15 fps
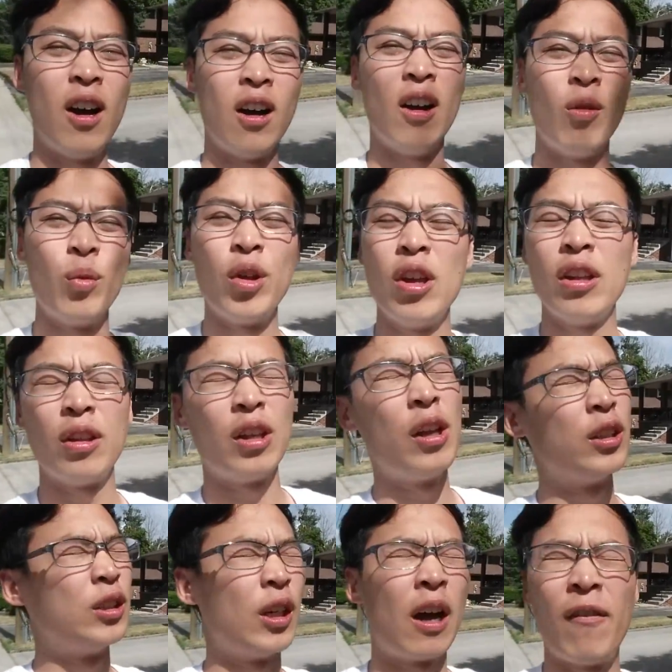
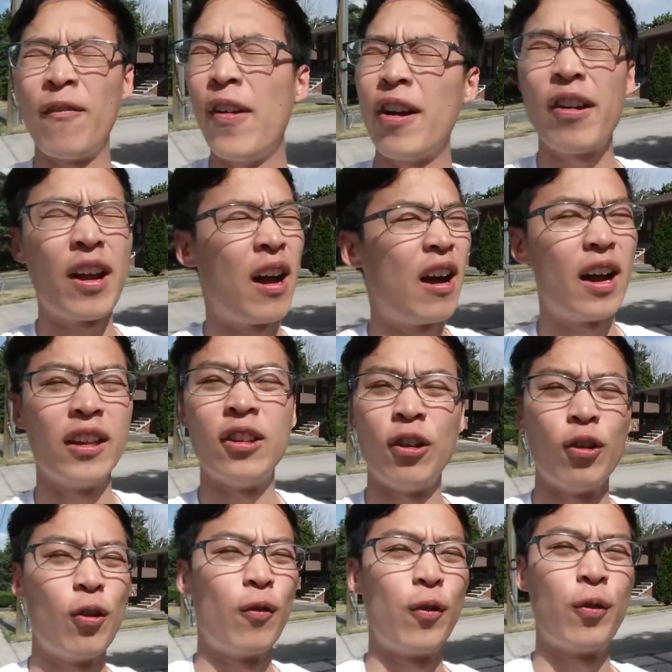It's a very high
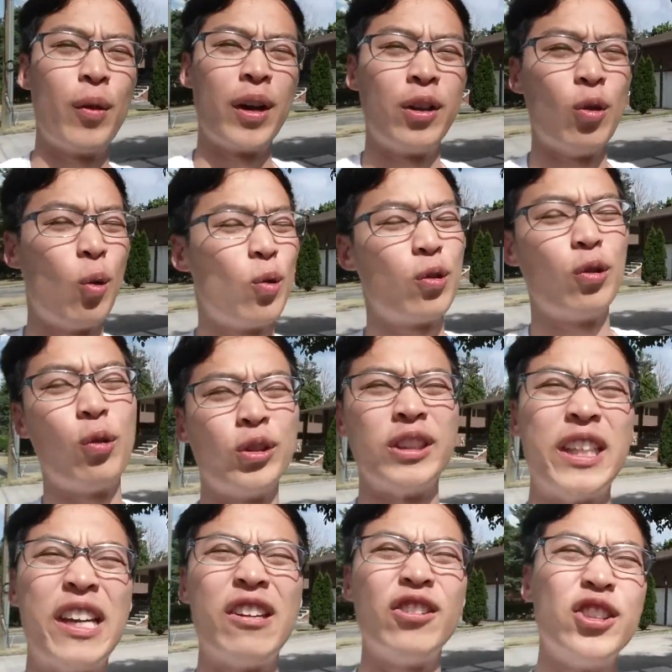turnover rate. Door to door
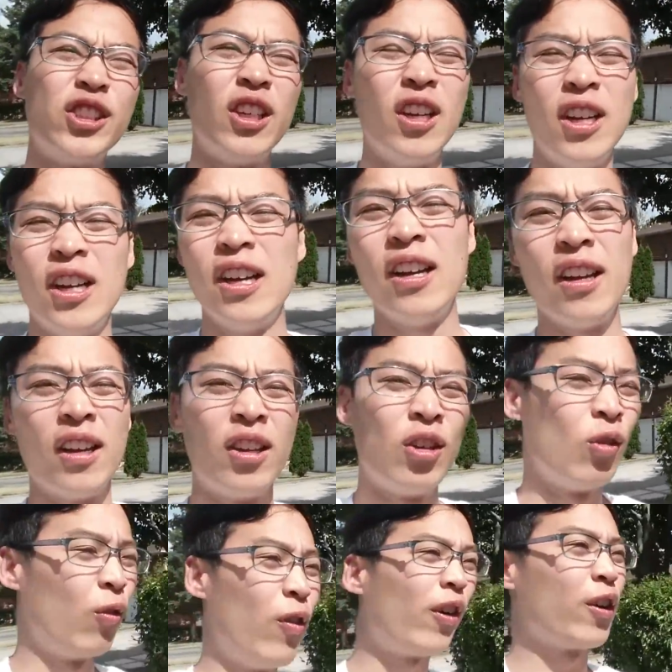sales.
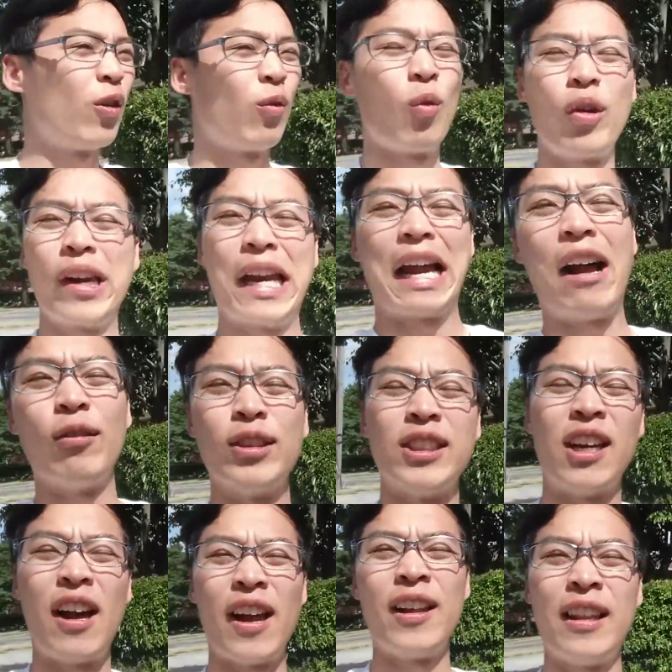You're fucking working
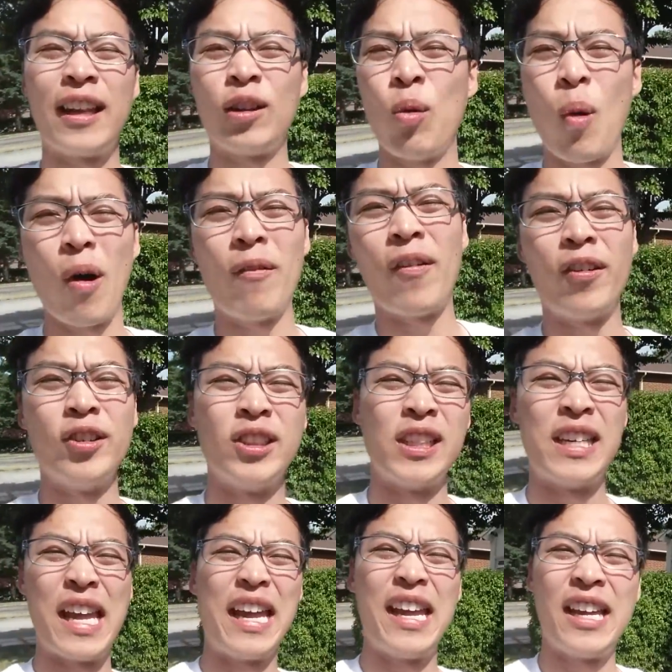outside like 12 hours
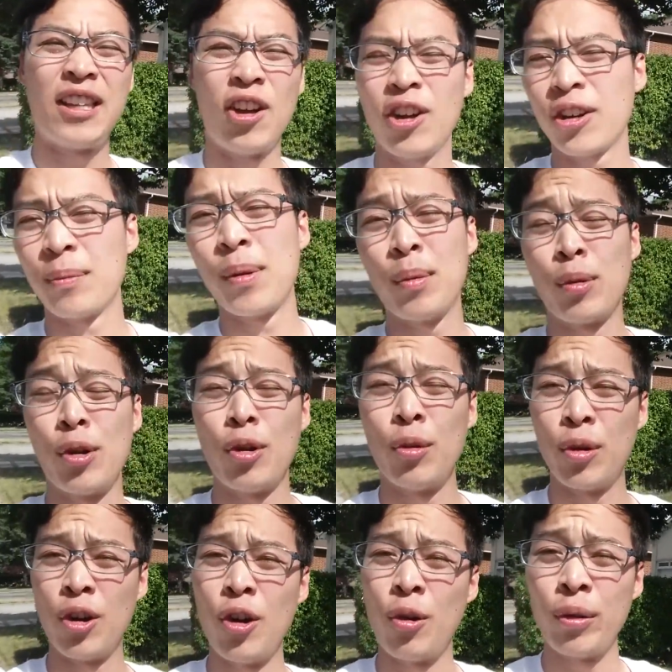a day, talking to people you
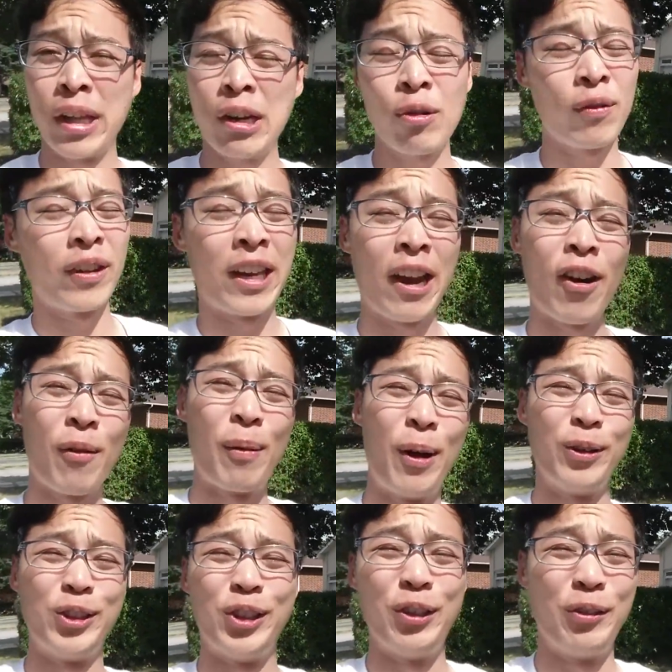don't know. They don't even care
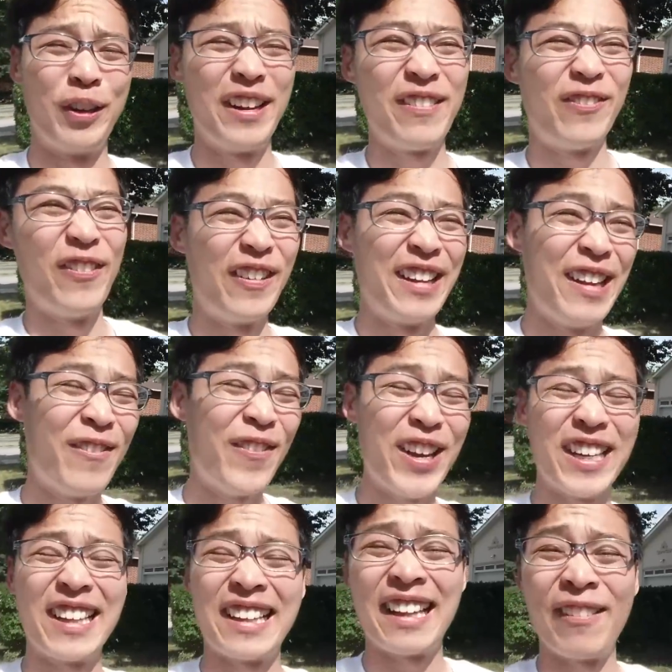about you. If
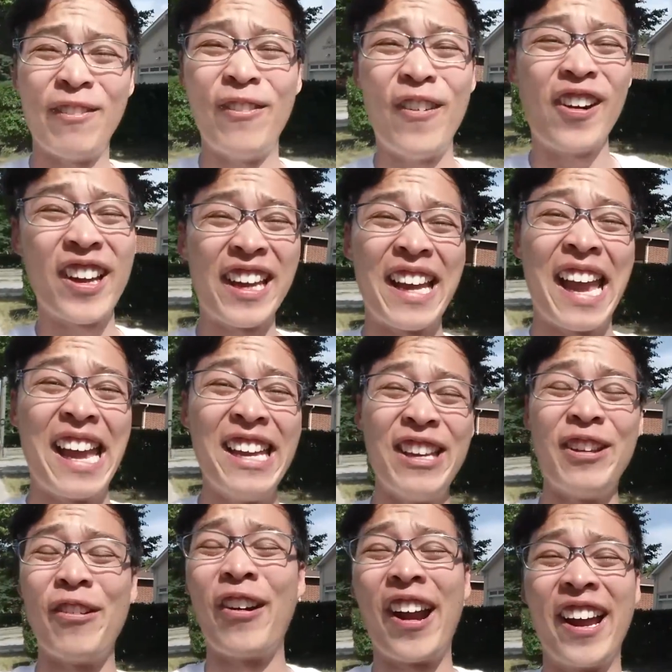anything, they fucking
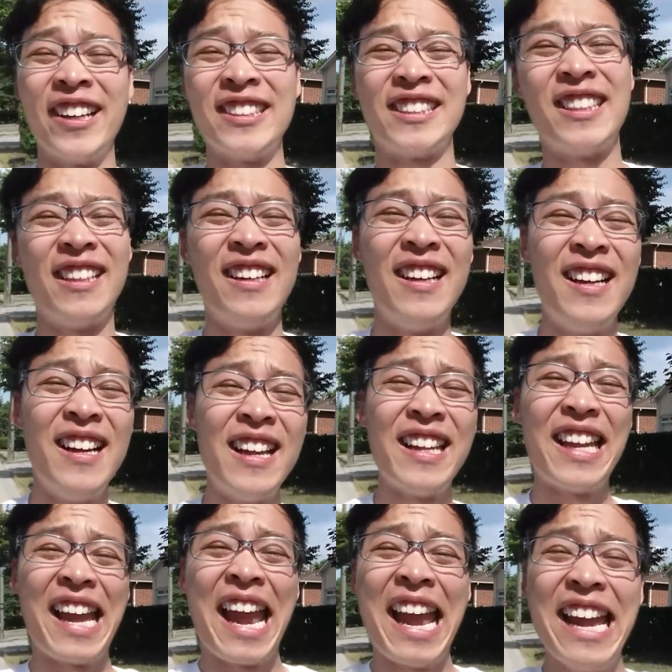hate your ass.
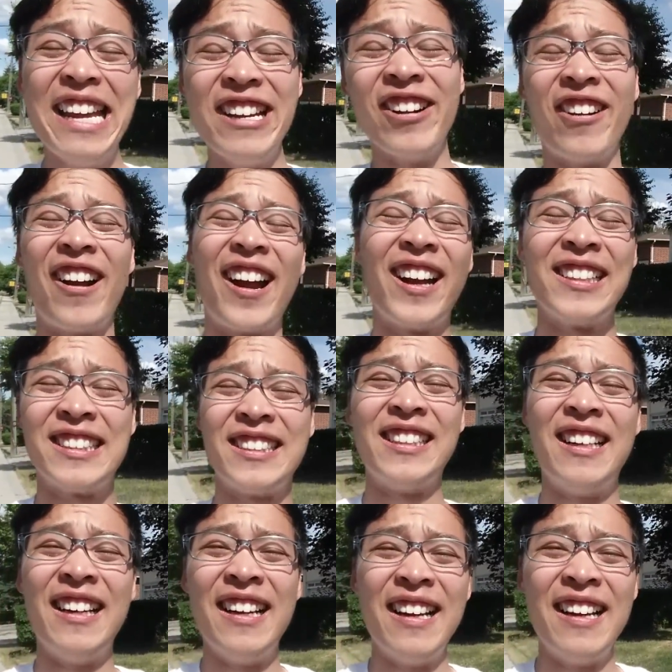They hate your ass,